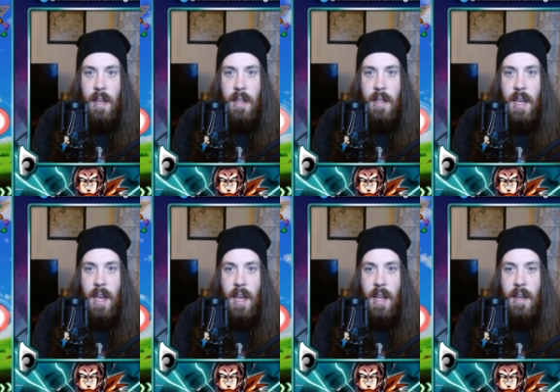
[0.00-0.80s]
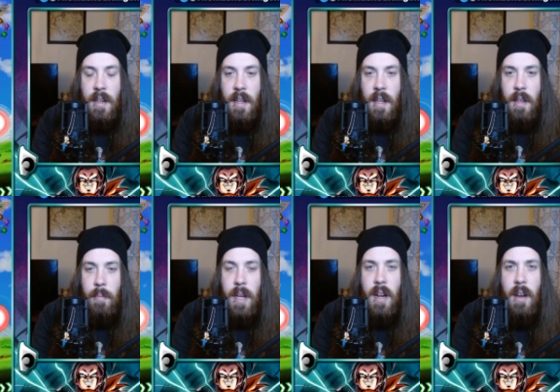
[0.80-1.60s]
And then...
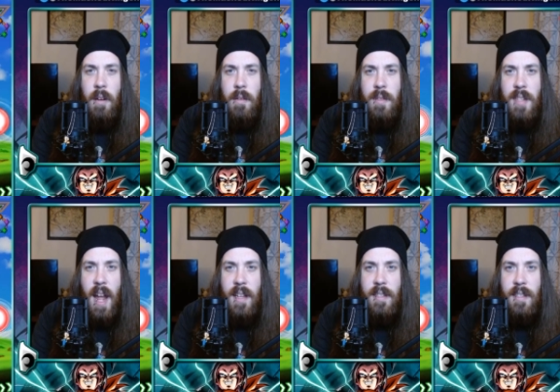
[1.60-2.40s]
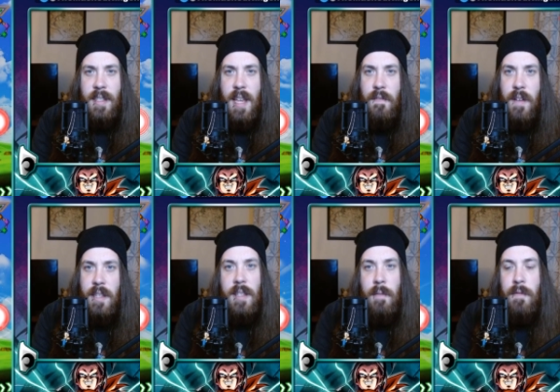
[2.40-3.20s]
Piccolo stacks
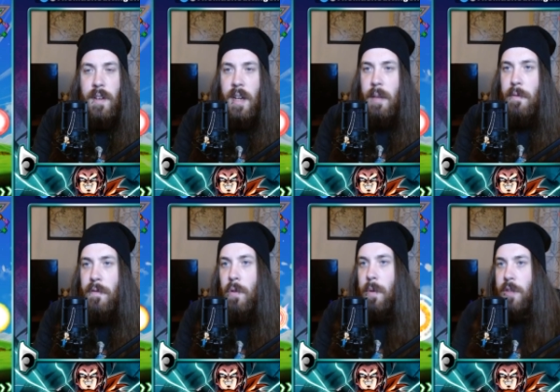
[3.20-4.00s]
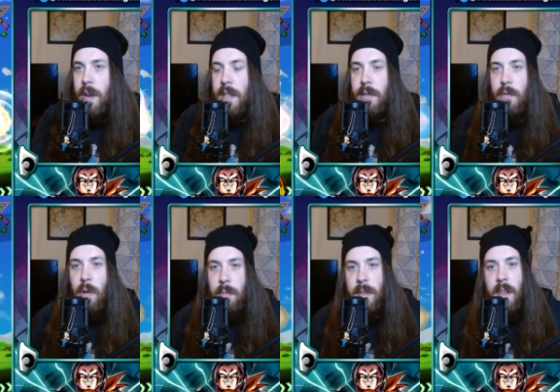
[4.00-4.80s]
defense infinitely before we
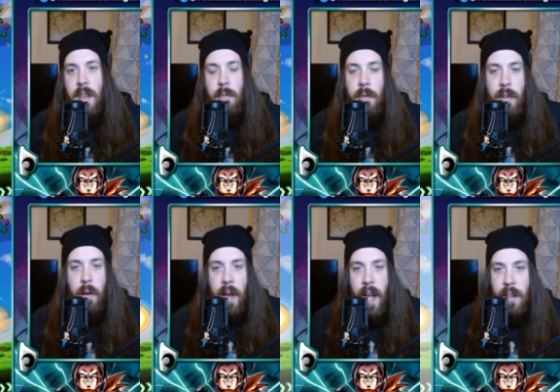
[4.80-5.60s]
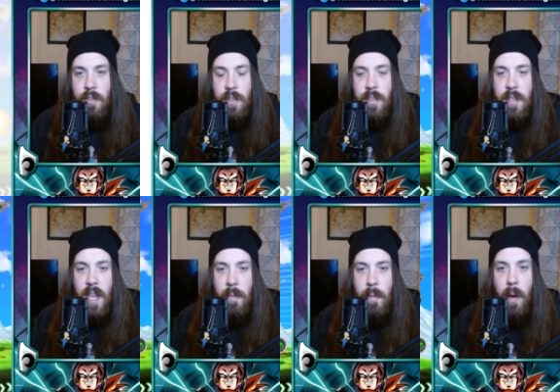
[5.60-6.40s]
transform, so I think we'll go ahead and just
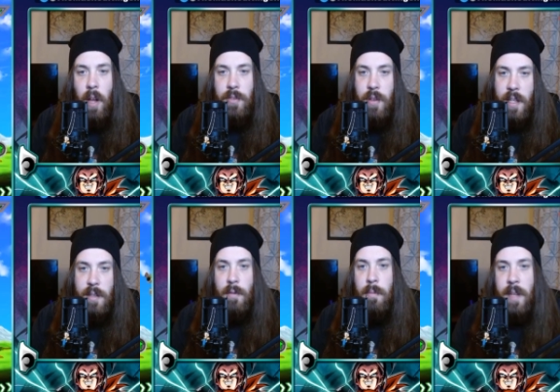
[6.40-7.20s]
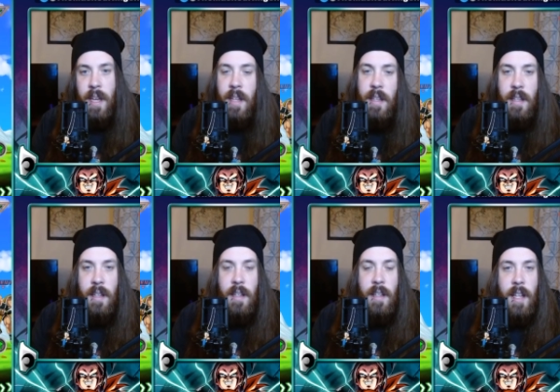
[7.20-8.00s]
keep him untransformed here.
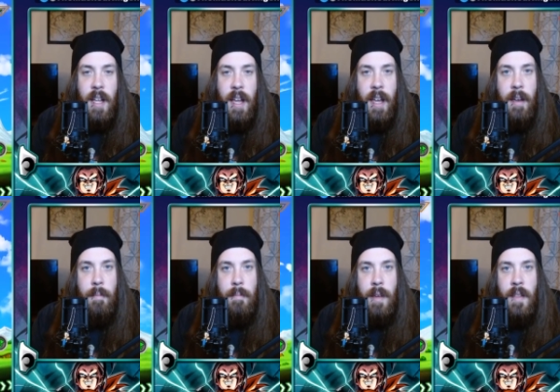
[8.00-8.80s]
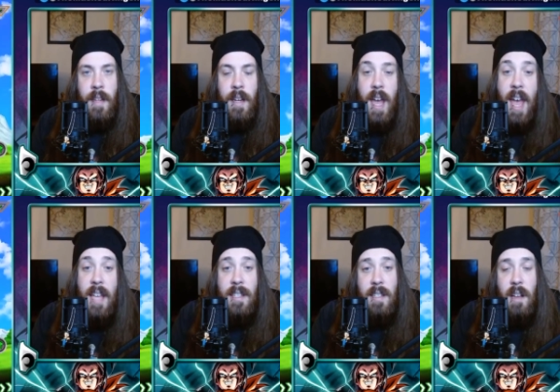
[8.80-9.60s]
Um,
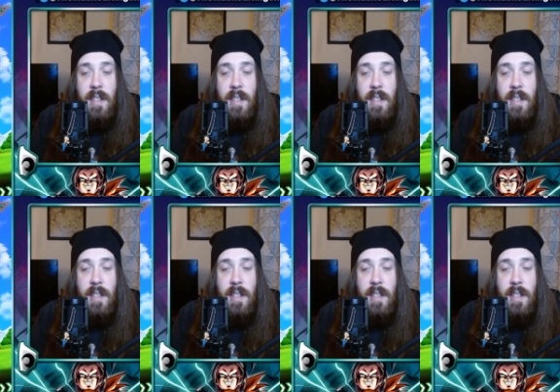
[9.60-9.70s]
yeah, STR